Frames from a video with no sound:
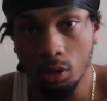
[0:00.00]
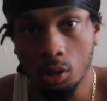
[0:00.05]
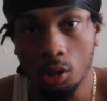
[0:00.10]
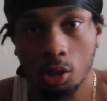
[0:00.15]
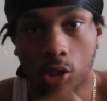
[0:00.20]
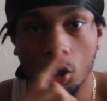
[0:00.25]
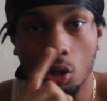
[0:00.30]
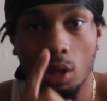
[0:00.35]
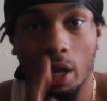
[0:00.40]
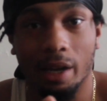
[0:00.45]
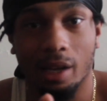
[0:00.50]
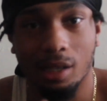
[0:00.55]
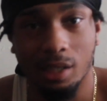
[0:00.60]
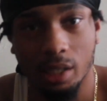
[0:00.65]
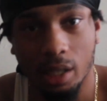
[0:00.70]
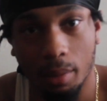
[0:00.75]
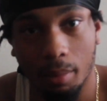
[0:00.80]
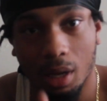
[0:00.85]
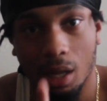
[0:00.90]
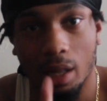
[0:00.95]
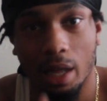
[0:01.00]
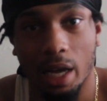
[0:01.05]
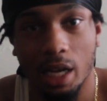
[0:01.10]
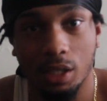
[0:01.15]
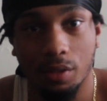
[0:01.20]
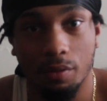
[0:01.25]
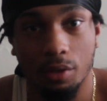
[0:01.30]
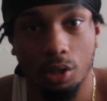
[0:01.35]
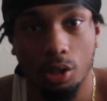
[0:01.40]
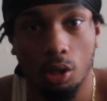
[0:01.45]
So like I said in my
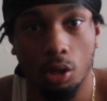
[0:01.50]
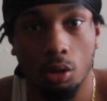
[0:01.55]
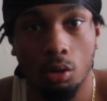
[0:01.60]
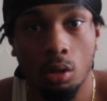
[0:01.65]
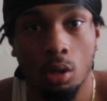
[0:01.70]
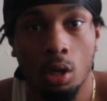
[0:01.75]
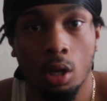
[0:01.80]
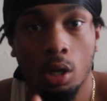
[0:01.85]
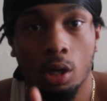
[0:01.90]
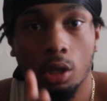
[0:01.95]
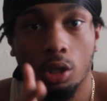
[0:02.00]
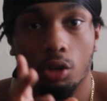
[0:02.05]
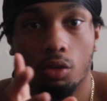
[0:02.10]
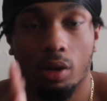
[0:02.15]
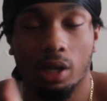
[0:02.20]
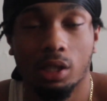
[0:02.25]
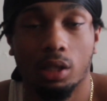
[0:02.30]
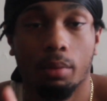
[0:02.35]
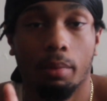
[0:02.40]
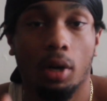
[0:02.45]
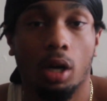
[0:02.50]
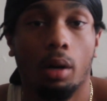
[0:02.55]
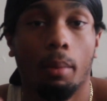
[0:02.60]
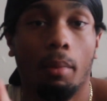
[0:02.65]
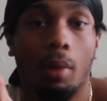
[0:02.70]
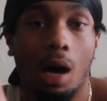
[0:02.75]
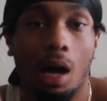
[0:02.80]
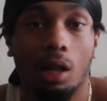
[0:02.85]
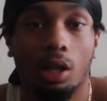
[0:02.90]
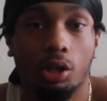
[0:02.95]
last video, your resting
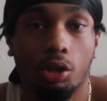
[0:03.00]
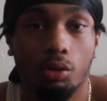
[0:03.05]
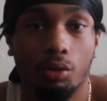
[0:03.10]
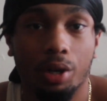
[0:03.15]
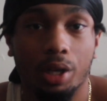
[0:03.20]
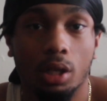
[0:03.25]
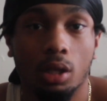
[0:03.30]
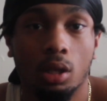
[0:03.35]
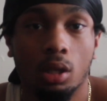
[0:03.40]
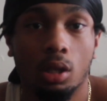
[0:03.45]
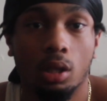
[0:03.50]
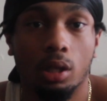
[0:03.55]
metabolic rate